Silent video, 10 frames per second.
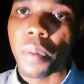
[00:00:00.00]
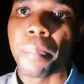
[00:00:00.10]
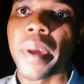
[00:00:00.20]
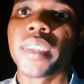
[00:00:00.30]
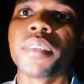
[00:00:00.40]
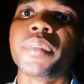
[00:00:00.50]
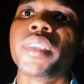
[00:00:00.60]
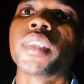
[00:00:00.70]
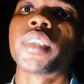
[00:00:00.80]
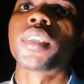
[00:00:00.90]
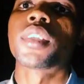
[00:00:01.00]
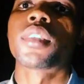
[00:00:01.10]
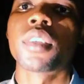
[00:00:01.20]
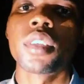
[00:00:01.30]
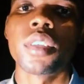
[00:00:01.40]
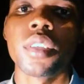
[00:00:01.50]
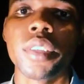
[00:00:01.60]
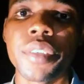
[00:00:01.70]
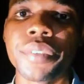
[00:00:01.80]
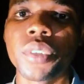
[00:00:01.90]
my name is
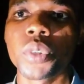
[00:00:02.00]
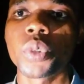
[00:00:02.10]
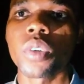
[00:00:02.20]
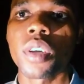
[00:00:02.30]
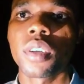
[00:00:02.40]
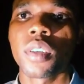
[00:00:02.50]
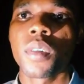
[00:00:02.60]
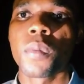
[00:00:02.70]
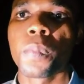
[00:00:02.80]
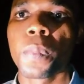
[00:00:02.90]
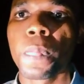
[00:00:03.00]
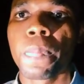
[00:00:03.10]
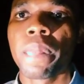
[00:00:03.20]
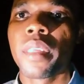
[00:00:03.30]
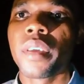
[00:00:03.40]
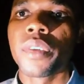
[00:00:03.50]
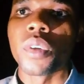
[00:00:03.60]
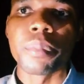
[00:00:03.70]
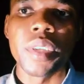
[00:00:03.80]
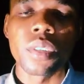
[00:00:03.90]
David Joshua,
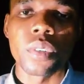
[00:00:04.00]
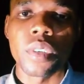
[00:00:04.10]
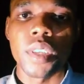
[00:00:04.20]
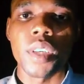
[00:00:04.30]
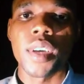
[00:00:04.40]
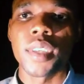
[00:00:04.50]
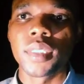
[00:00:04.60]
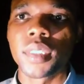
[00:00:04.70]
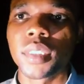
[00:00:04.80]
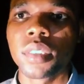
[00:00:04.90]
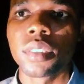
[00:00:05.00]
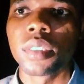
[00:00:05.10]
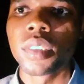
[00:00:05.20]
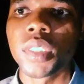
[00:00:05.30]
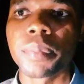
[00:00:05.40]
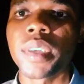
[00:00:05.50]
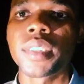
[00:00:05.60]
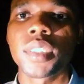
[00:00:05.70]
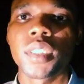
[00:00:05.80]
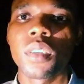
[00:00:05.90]
your mentor here at Smart
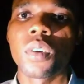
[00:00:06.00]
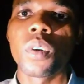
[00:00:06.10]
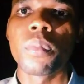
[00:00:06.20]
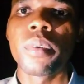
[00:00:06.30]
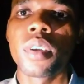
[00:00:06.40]
Skill Hub.